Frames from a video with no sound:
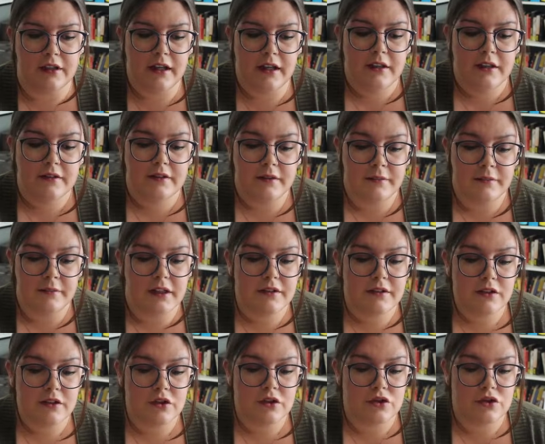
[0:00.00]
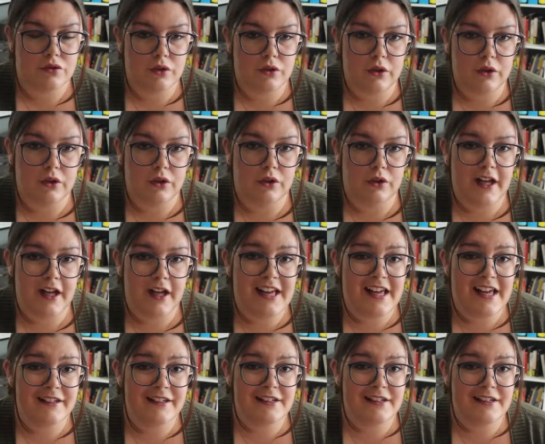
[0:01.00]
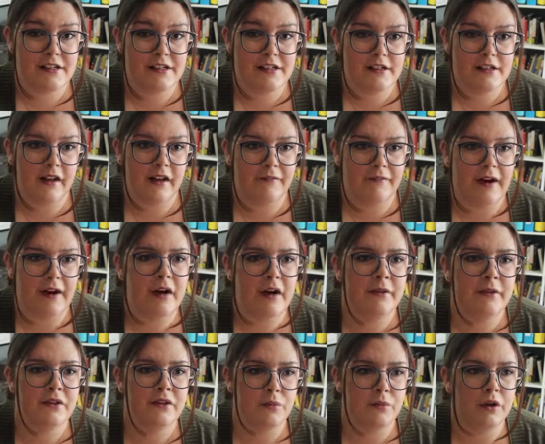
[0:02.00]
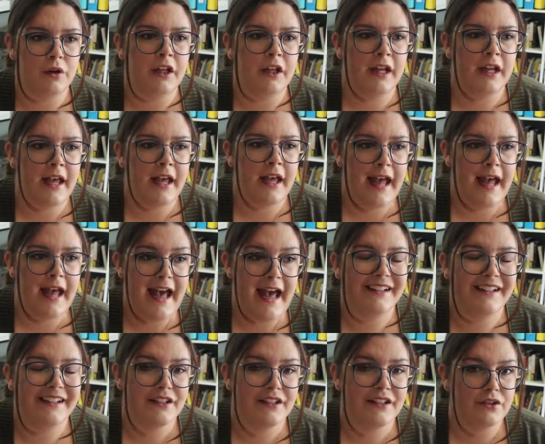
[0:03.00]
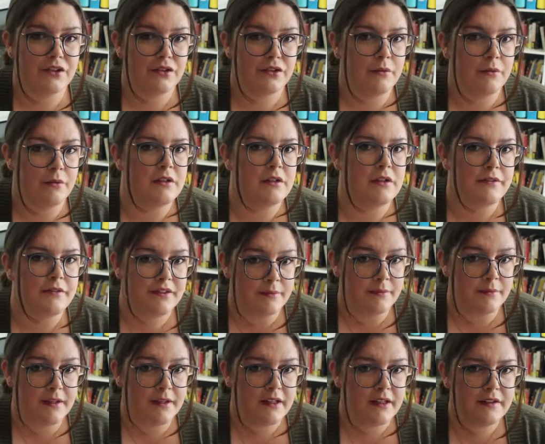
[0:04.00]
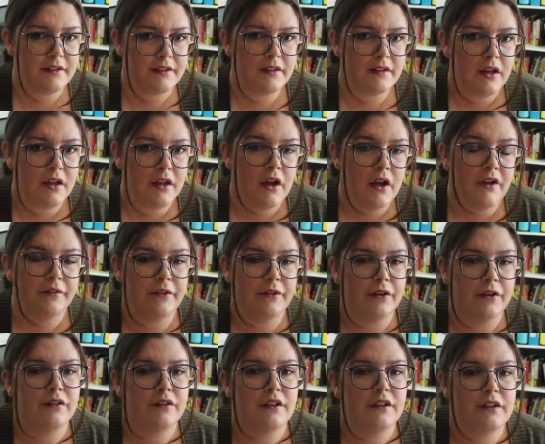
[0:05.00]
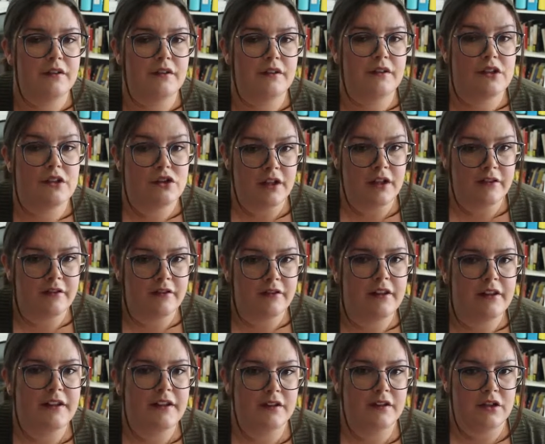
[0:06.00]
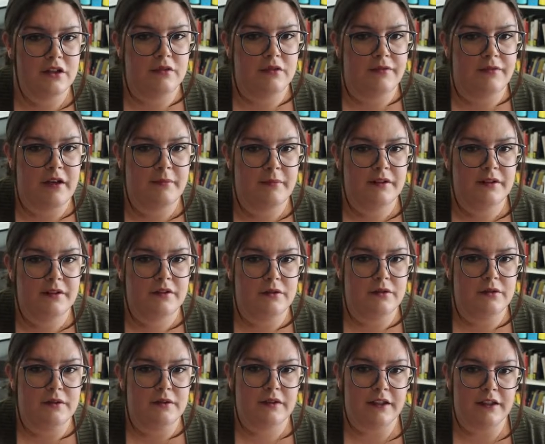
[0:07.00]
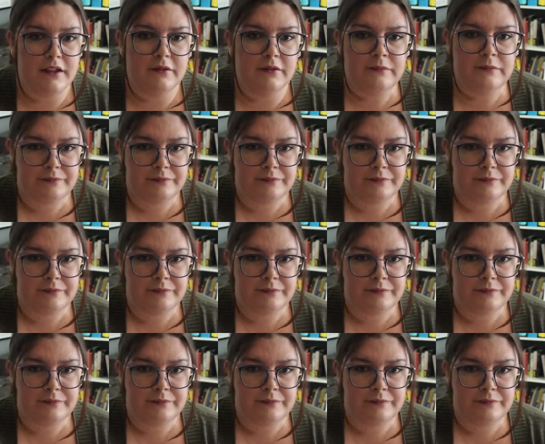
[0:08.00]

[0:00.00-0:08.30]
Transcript: stimulus control and environments working as a discriminative stimulus versus generalizing your environments to a skill.